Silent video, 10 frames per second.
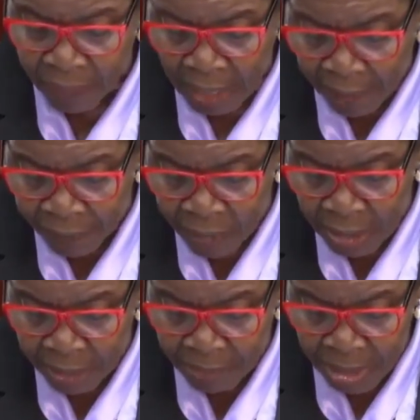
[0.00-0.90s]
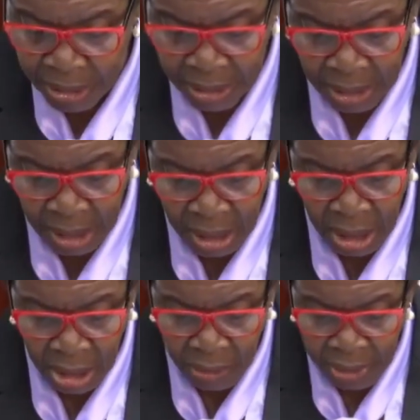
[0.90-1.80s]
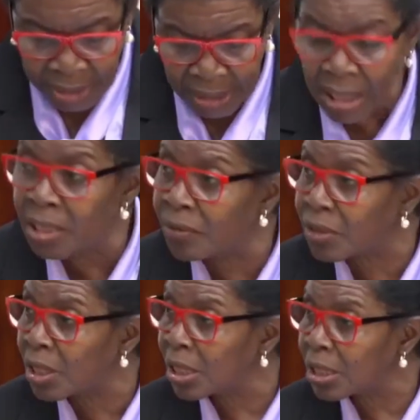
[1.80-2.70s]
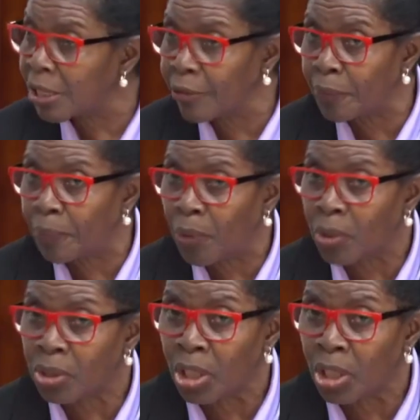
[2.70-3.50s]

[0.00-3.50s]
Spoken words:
after the minister receives the report,